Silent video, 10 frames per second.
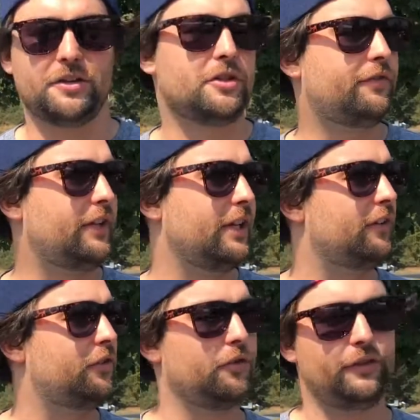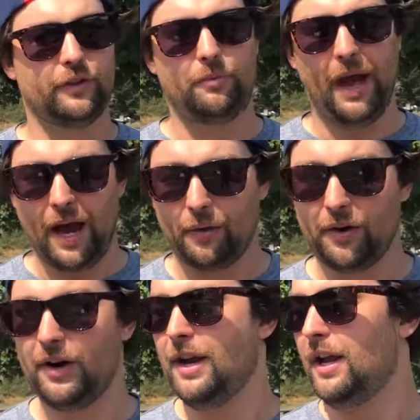Drifting is using the
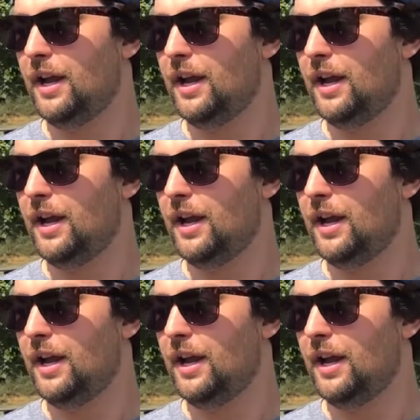power